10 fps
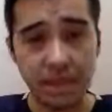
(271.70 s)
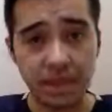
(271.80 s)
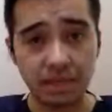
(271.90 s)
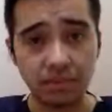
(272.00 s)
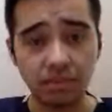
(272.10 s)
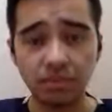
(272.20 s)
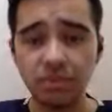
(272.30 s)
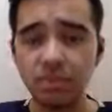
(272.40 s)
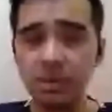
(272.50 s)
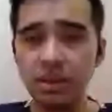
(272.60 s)
in
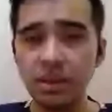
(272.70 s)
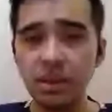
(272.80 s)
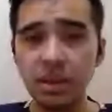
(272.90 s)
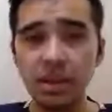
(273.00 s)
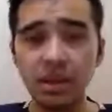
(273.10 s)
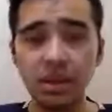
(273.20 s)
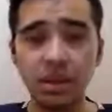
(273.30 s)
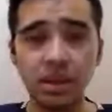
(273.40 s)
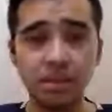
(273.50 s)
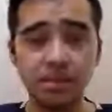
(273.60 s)
comes
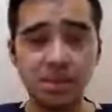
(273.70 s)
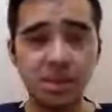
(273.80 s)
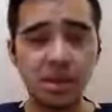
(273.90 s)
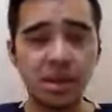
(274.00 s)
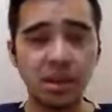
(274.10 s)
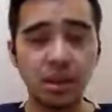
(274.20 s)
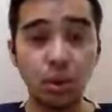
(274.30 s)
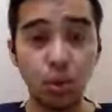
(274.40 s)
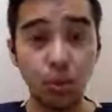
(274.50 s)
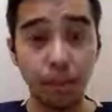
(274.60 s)
low bone
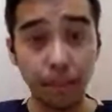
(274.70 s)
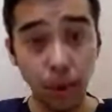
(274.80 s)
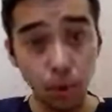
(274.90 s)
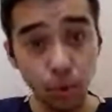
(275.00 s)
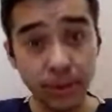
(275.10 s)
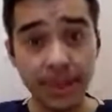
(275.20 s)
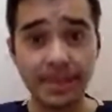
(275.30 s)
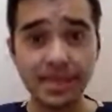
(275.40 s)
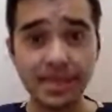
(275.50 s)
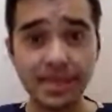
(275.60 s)
density.
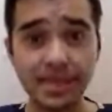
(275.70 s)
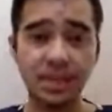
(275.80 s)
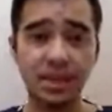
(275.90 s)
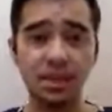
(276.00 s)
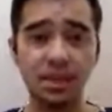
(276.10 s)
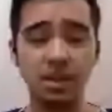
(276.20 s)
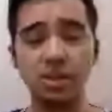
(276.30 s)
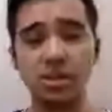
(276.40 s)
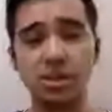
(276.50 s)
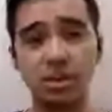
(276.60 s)
So that
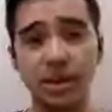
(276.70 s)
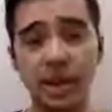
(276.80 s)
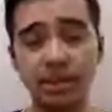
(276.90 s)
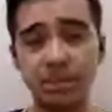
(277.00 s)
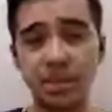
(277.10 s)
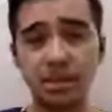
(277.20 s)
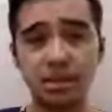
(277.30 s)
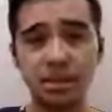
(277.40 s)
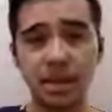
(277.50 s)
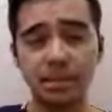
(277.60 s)
means osteopenia
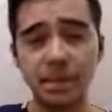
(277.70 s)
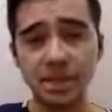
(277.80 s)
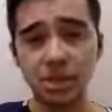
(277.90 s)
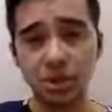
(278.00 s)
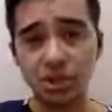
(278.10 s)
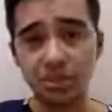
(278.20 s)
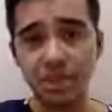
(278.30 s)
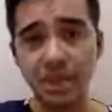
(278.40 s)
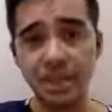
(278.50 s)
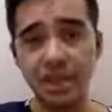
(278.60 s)
and osteoporosis.
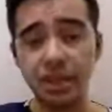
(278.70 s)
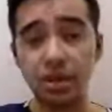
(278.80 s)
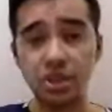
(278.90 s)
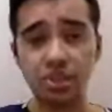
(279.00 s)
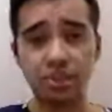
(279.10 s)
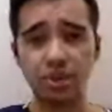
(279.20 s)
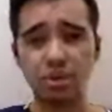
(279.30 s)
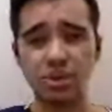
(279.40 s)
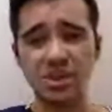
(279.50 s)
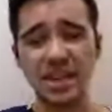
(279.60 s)
And these two
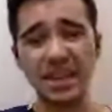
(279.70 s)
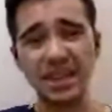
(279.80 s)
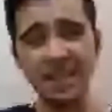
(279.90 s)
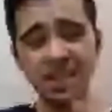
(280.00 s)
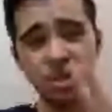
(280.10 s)
factors